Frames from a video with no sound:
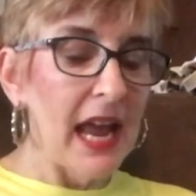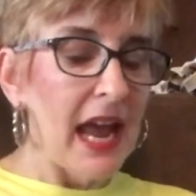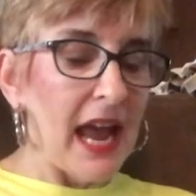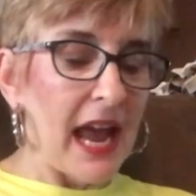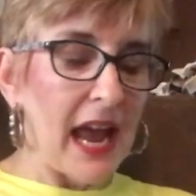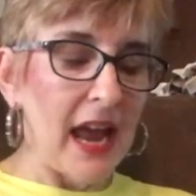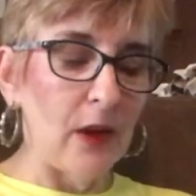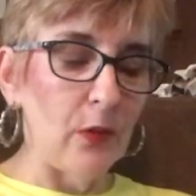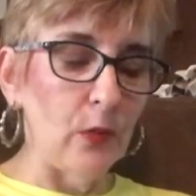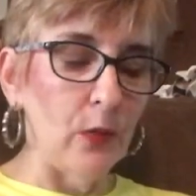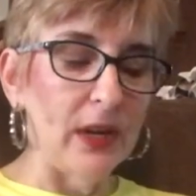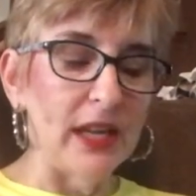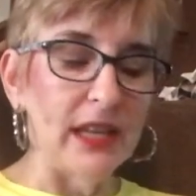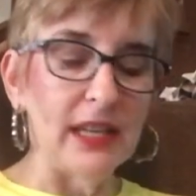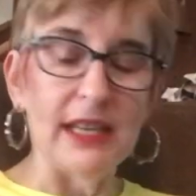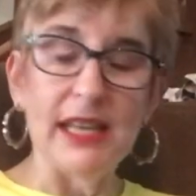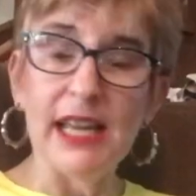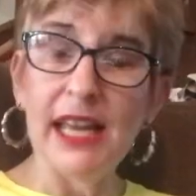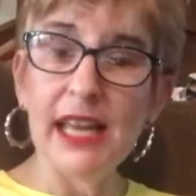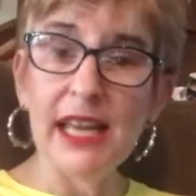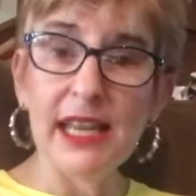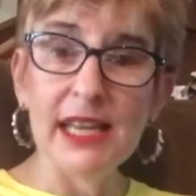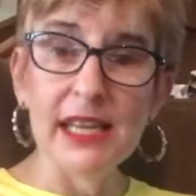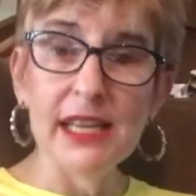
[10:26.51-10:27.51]
and we
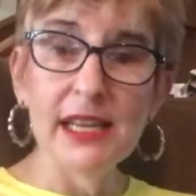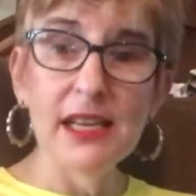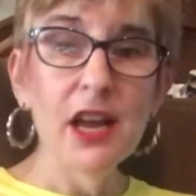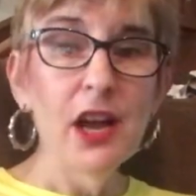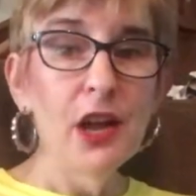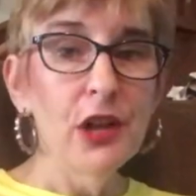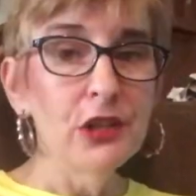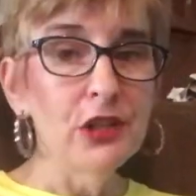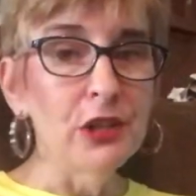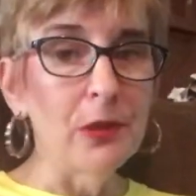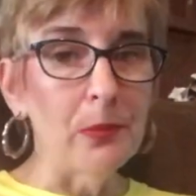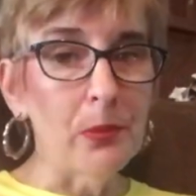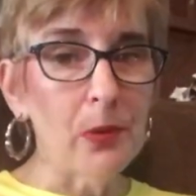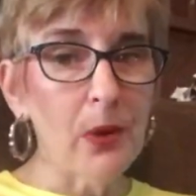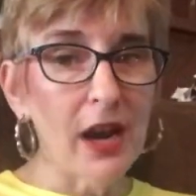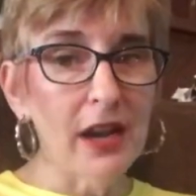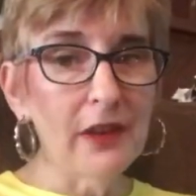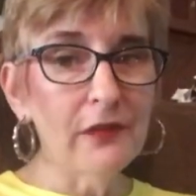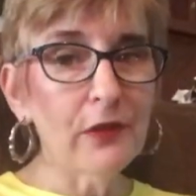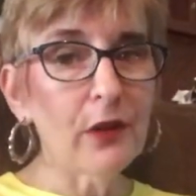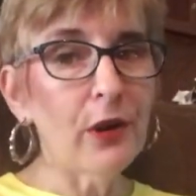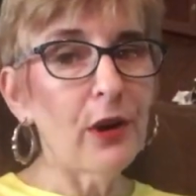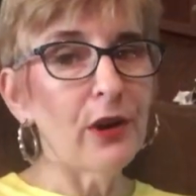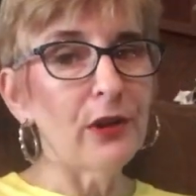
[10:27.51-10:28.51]
need to pray
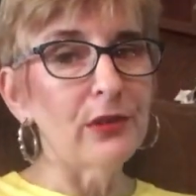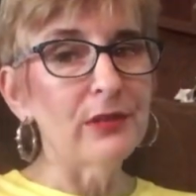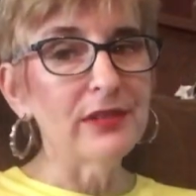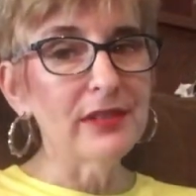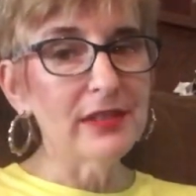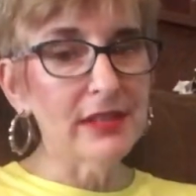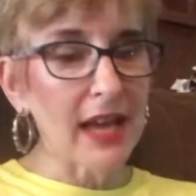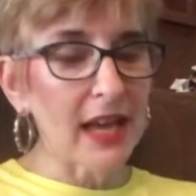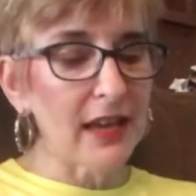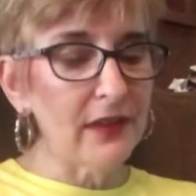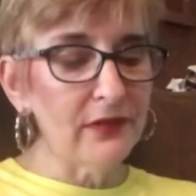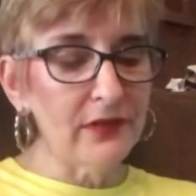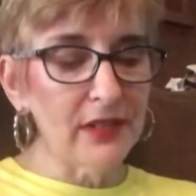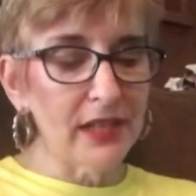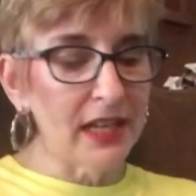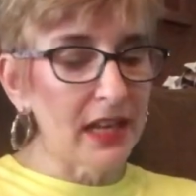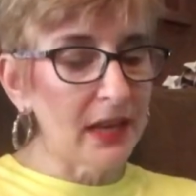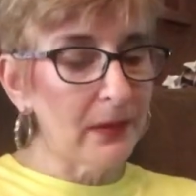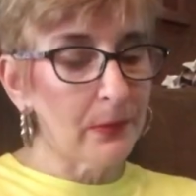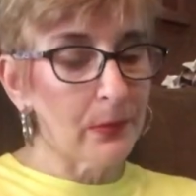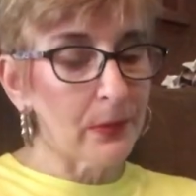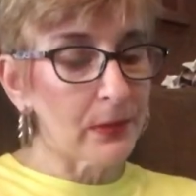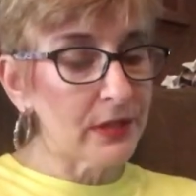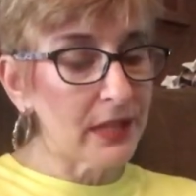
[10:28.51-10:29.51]
for her safety
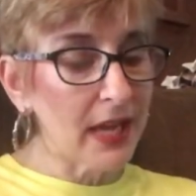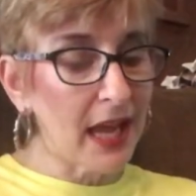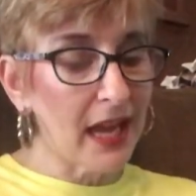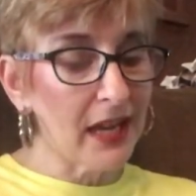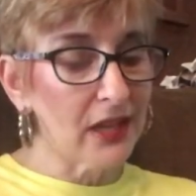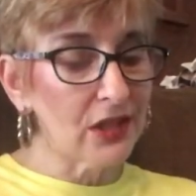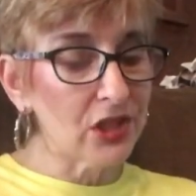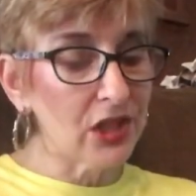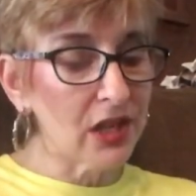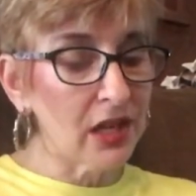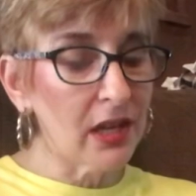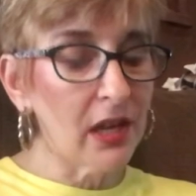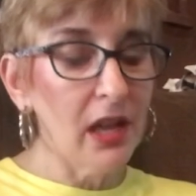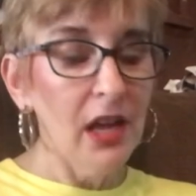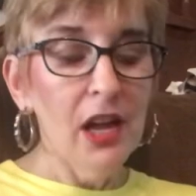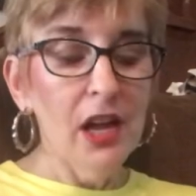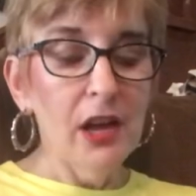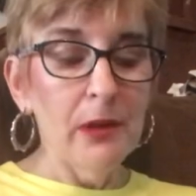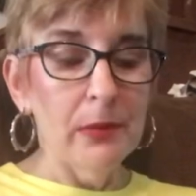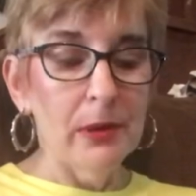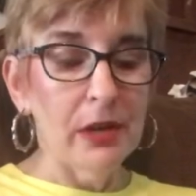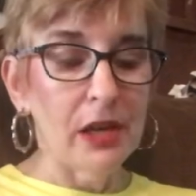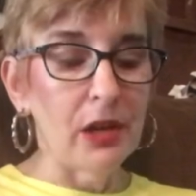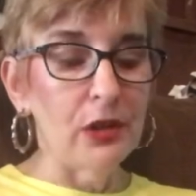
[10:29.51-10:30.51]
and protection
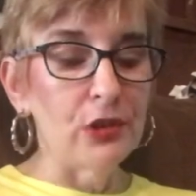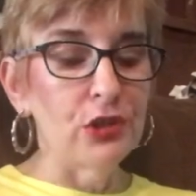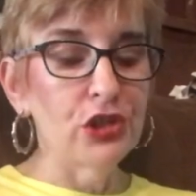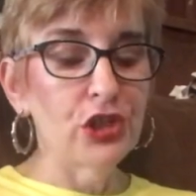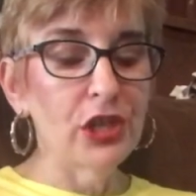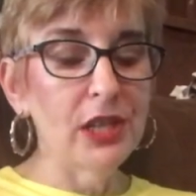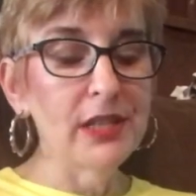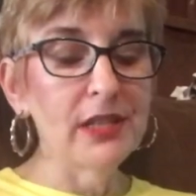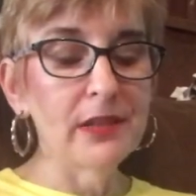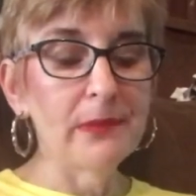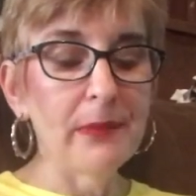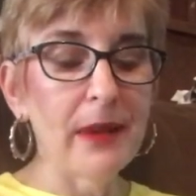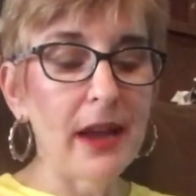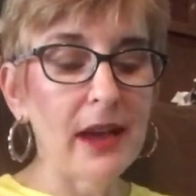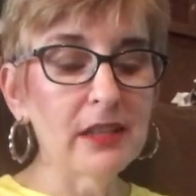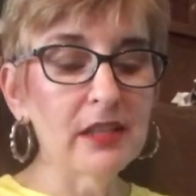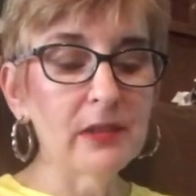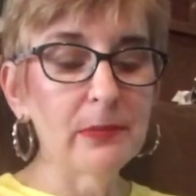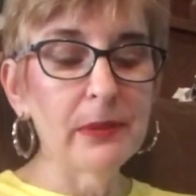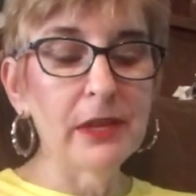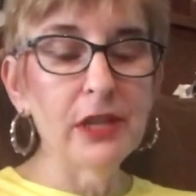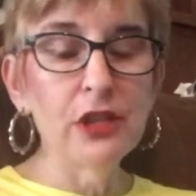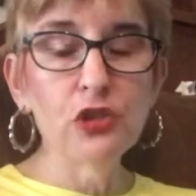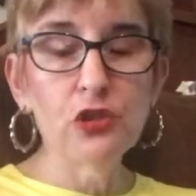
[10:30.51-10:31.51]
because she's about to
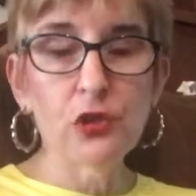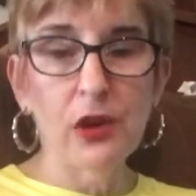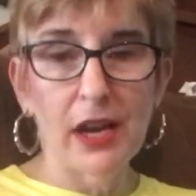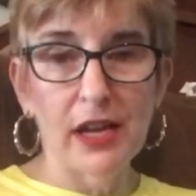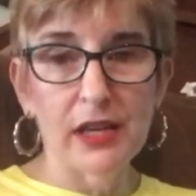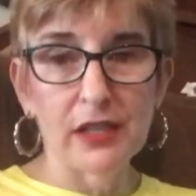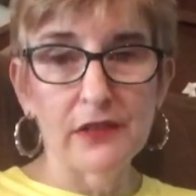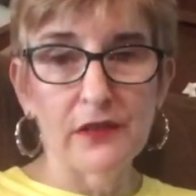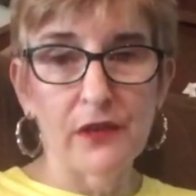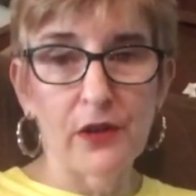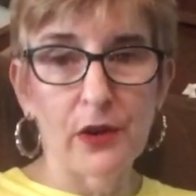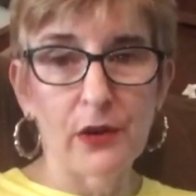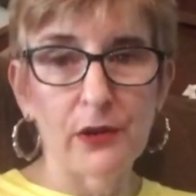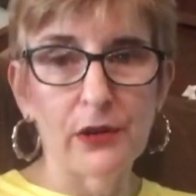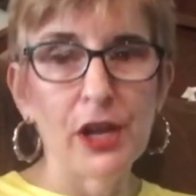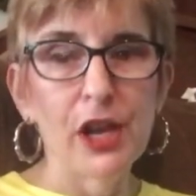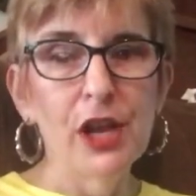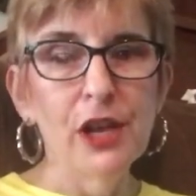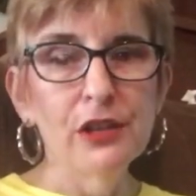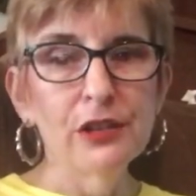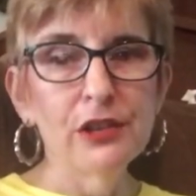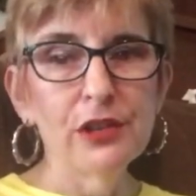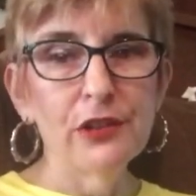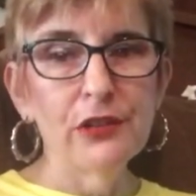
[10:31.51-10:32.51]
be transferred
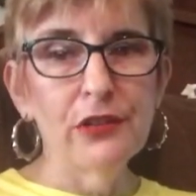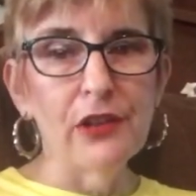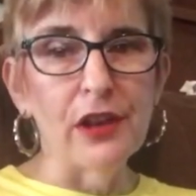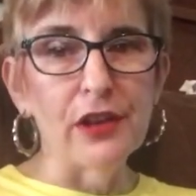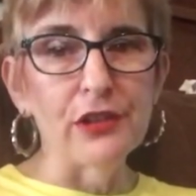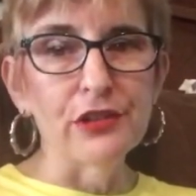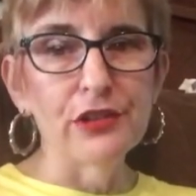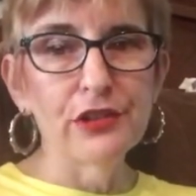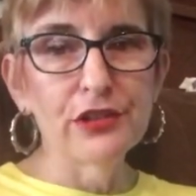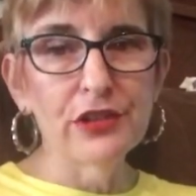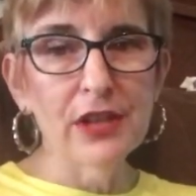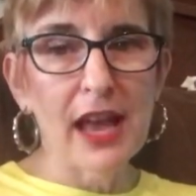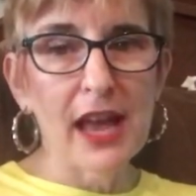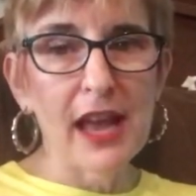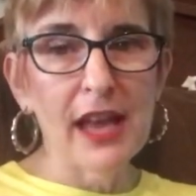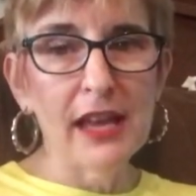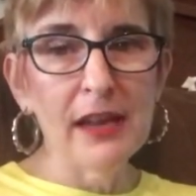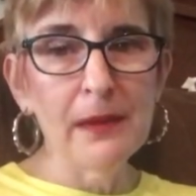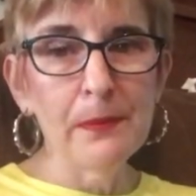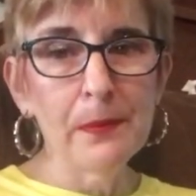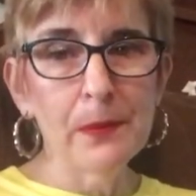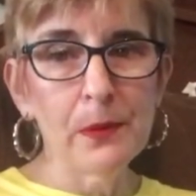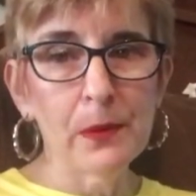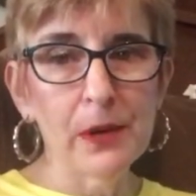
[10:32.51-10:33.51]
to the
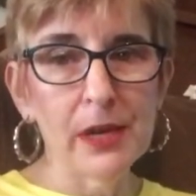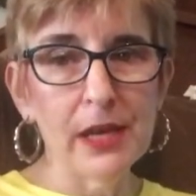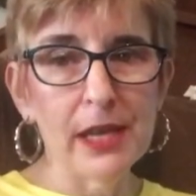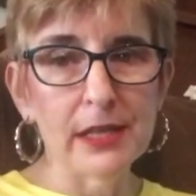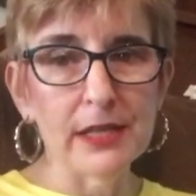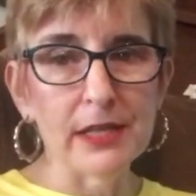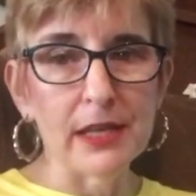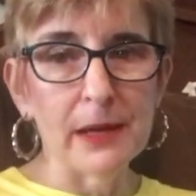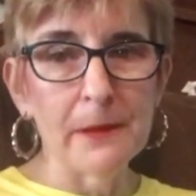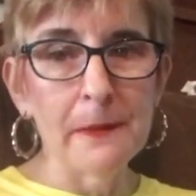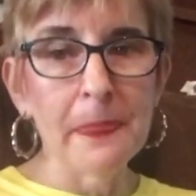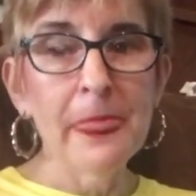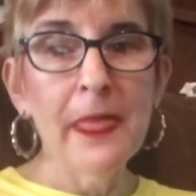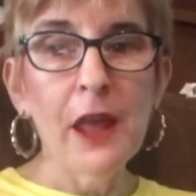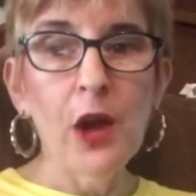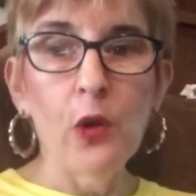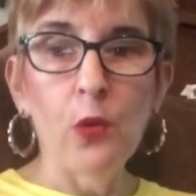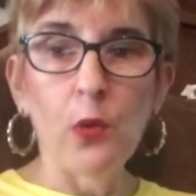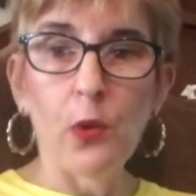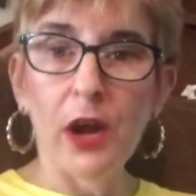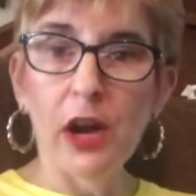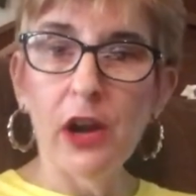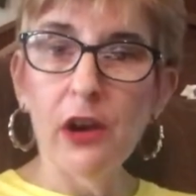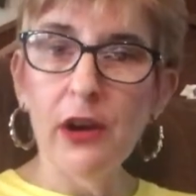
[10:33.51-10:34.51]
same prison
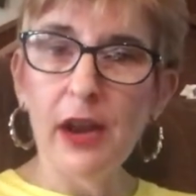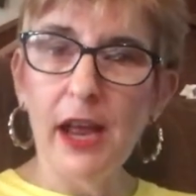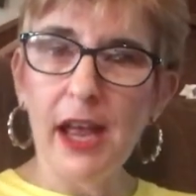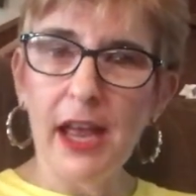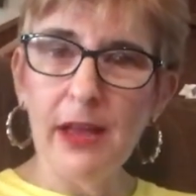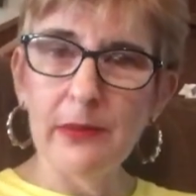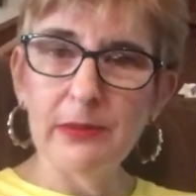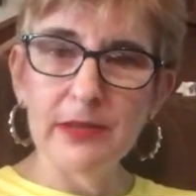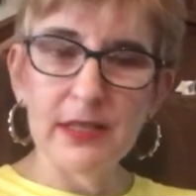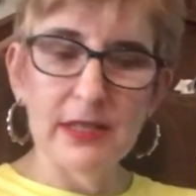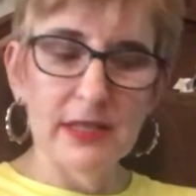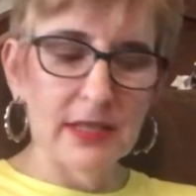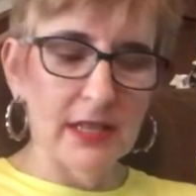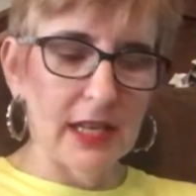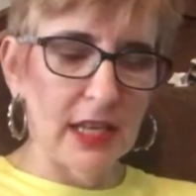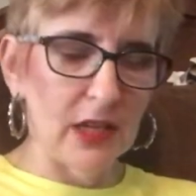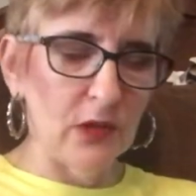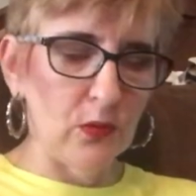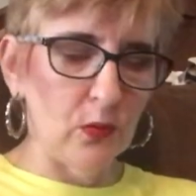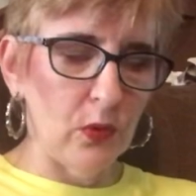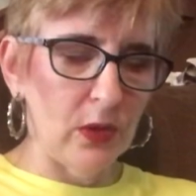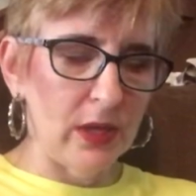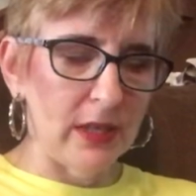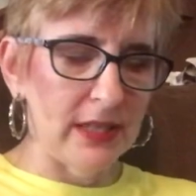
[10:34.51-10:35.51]
where
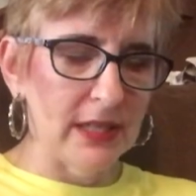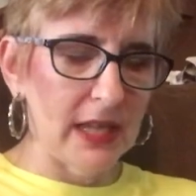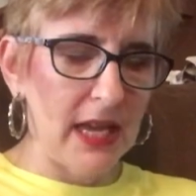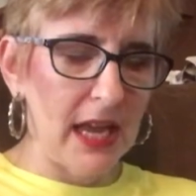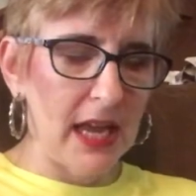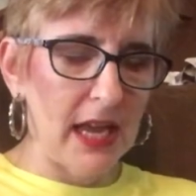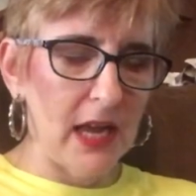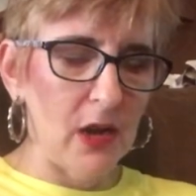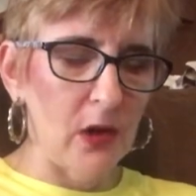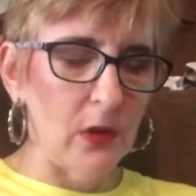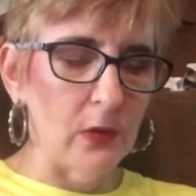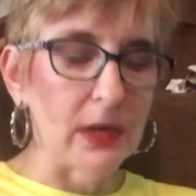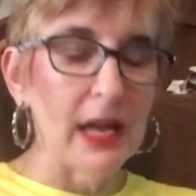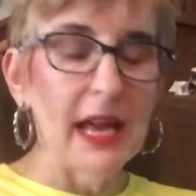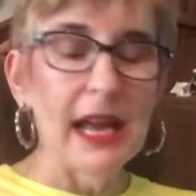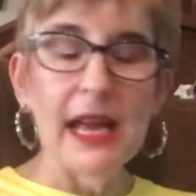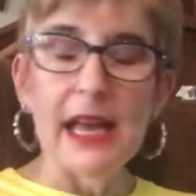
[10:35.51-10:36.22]
Epstein was held.